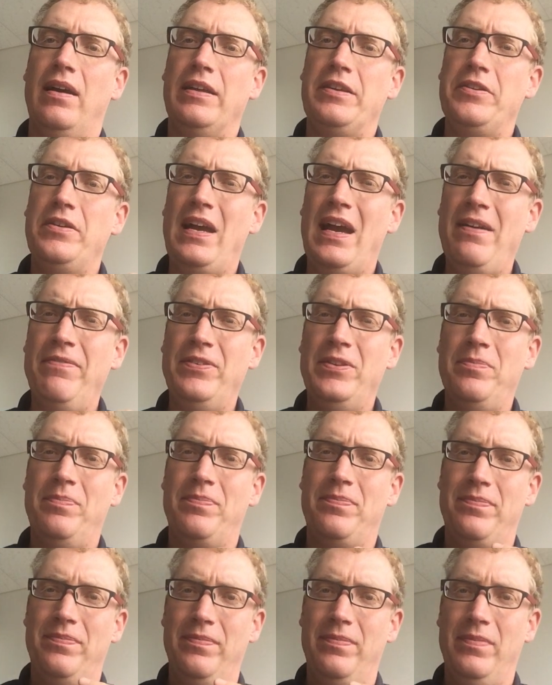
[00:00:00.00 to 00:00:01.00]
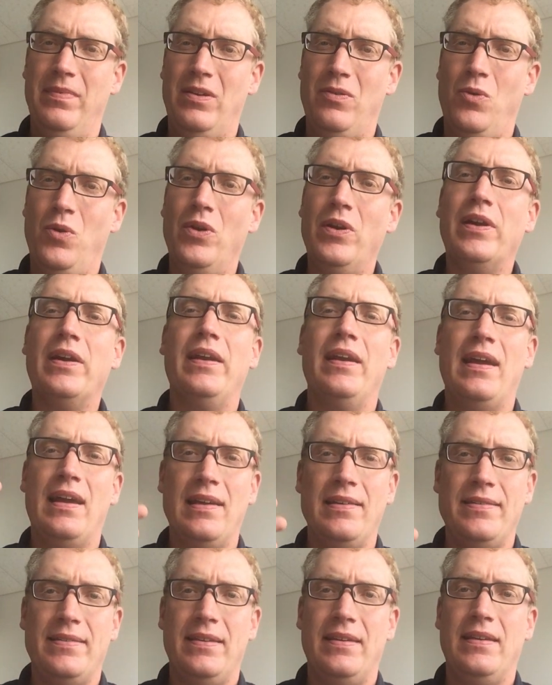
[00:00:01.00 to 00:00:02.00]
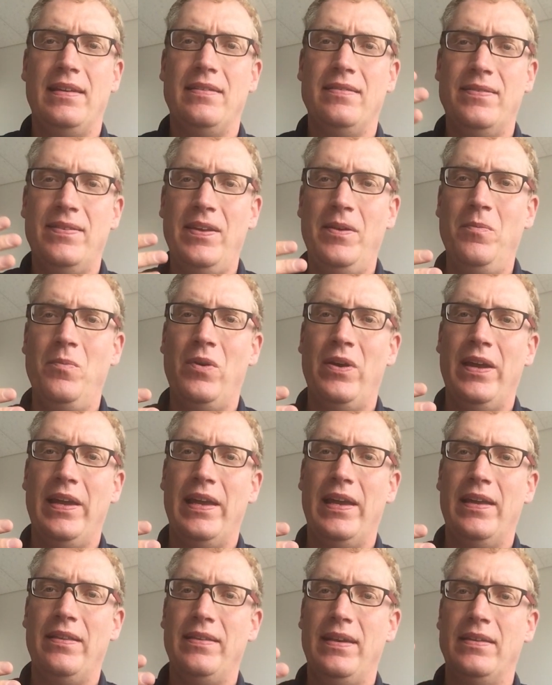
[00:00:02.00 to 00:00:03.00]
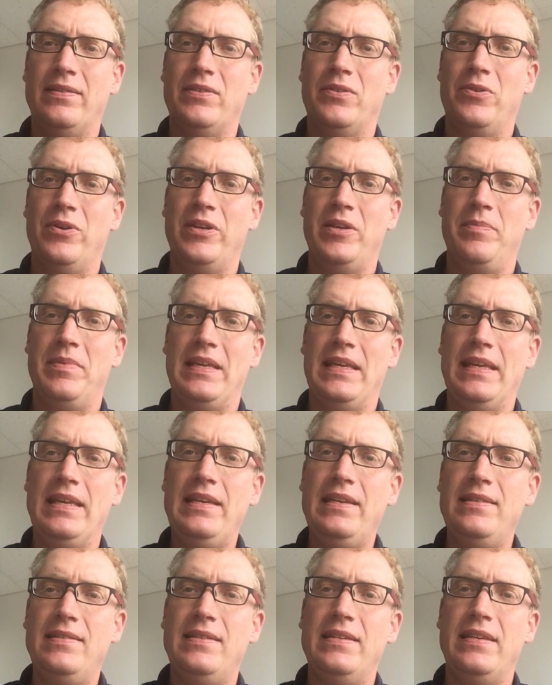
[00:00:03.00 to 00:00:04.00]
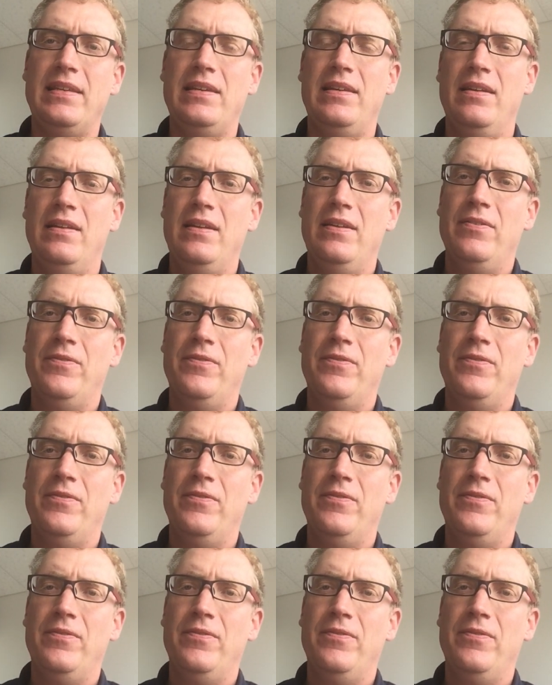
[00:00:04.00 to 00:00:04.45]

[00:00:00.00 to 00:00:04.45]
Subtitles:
You have to organize it in some way that's going to be easy